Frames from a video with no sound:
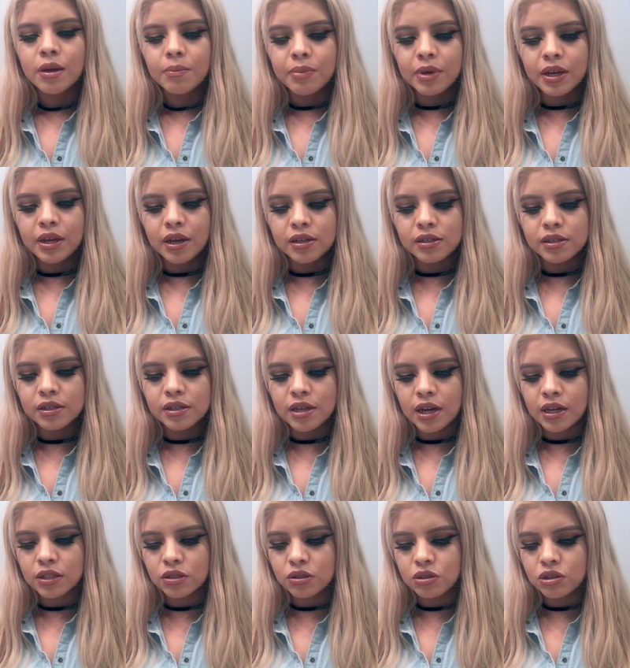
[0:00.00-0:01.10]
Because the
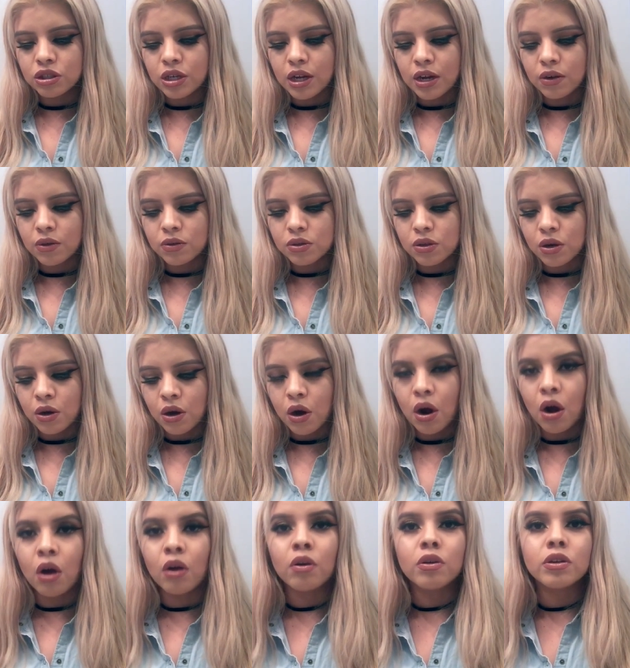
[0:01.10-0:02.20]
texture shadows are
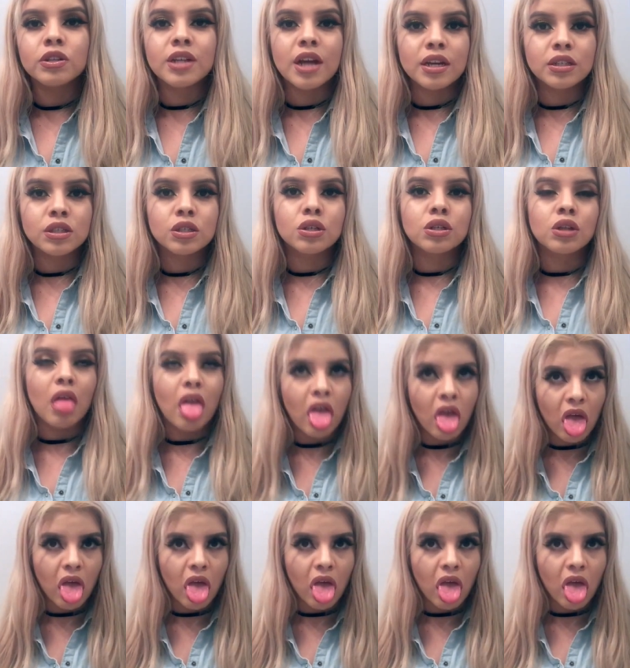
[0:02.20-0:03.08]
all textured